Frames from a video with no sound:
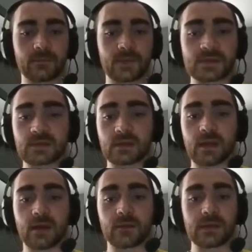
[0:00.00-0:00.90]
basically
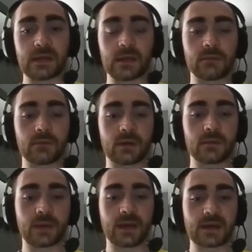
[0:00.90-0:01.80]
how we did
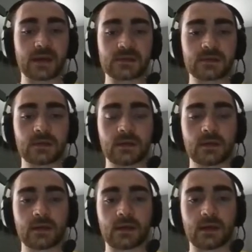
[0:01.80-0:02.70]
run pass
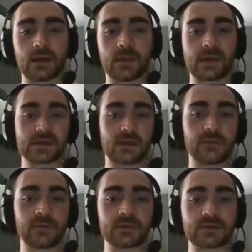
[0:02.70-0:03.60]

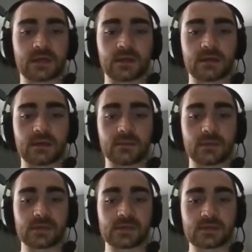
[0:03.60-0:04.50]
coverage and
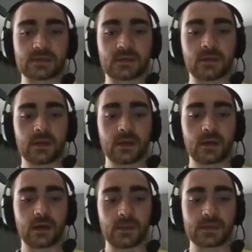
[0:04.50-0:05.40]
blitzing. So
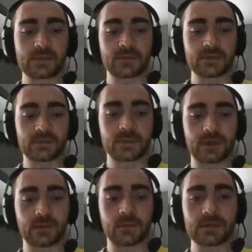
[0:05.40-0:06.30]
this first
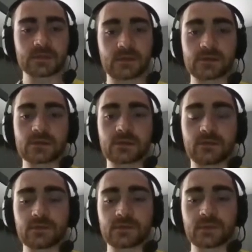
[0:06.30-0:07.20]
play, it's also the
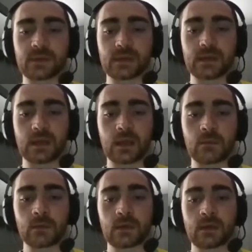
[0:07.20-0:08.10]
first play of the
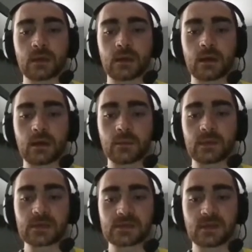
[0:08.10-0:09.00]
game.
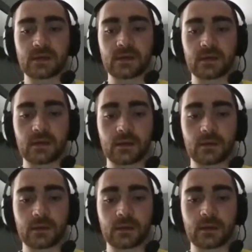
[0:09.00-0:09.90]
He's down here in